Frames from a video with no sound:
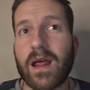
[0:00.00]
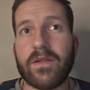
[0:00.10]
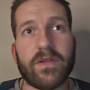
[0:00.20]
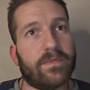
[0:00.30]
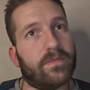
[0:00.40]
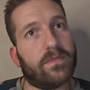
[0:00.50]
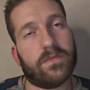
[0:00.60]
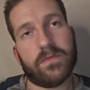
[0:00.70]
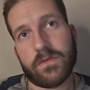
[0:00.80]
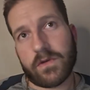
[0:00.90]
out of it.
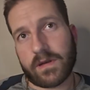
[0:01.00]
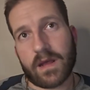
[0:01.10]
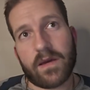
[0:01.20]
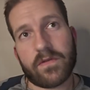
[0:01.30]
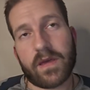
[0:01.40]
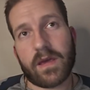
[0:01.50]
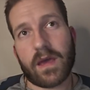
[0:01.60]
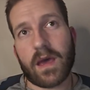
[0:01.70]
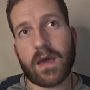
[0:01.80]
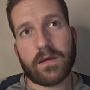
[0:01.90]
You can have
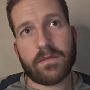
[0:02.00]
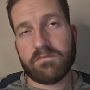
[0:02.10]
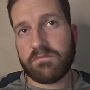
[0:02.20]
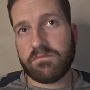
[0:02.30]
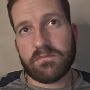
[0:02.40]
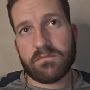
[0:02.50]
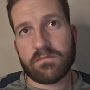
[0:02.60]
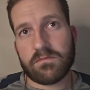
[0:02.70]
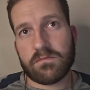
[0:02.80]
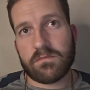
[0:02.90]
AI
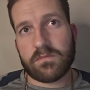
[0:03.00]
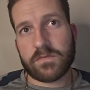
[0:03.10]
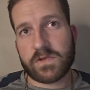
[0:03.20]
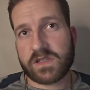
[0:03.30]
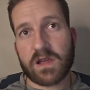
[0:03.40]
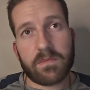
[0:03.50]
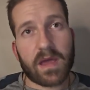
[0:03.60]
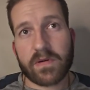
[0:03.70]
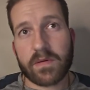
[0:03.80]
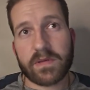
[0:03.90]
just come
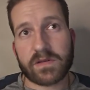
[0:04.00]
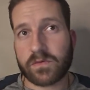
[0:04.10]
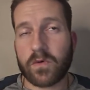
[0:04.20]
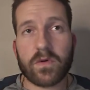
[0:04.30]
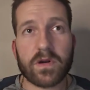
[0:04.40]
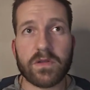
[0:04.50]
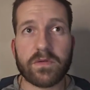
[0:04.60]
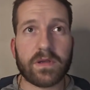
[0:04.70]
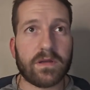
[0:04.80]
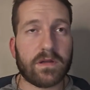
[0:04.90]
back right with this, or you
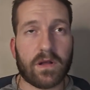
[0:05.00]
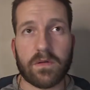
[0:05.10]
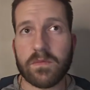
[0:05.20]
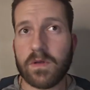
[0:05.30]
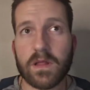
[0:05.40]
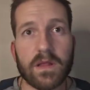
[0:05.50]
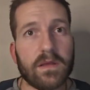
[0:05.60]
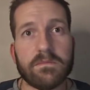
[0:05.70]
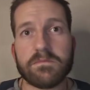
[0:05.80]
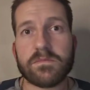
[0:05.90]
can,
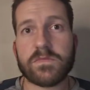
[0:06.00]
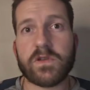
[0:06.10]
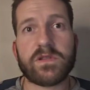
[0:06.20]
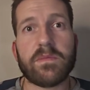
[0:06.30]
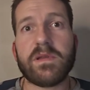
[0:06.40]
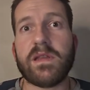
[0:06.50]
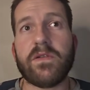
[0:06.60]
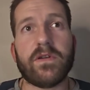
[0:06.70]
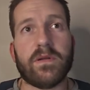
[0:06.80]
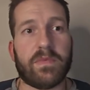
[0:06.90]
do something
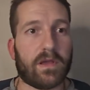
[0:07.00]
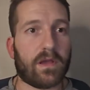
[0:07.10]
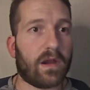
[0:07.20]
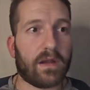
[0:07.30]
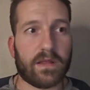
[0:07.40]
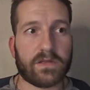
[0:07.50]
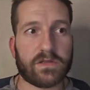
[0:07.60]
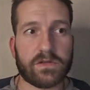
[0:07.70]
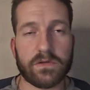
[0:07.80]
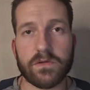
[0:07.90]
different and be like, all right,
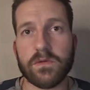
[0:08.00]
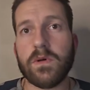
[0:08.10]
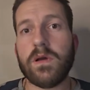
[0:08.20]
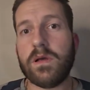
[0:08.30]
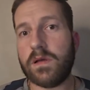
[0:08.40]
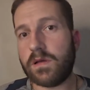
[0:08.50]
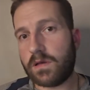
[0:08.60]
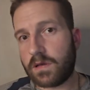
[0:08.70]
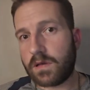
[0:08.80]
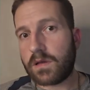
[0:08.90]
let's do
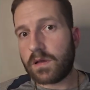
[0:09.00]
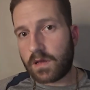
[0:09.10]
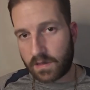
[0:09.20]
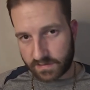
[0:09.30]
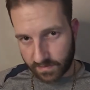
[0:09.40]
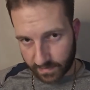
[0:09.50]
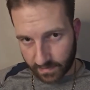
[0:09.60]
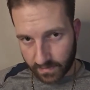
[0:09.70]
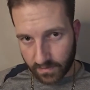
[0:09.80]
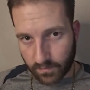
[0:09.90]
something
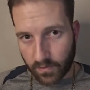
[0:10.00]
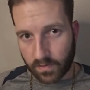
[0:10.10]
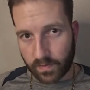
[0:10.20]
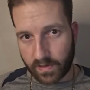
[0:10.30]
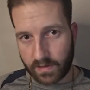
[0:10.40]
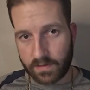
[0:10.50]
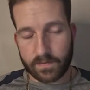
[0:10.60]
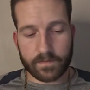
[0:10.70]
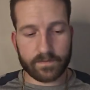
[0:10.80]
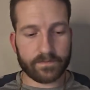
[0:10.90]
a little more witty,
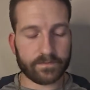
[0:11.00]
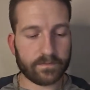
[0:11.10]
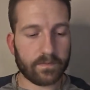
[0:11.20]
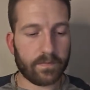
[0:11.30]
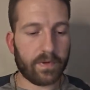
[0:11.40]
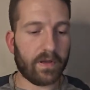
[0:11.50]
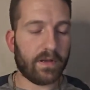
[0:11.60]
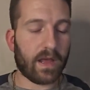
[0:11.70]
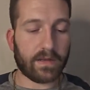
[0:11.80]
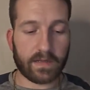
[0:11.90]
but
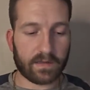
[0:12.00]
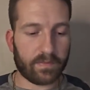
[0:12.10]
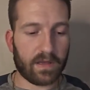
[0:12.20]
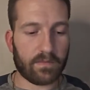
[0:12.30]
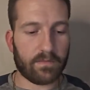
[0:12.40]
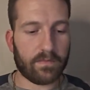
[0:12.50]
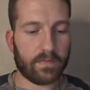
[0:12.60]
not take the blame.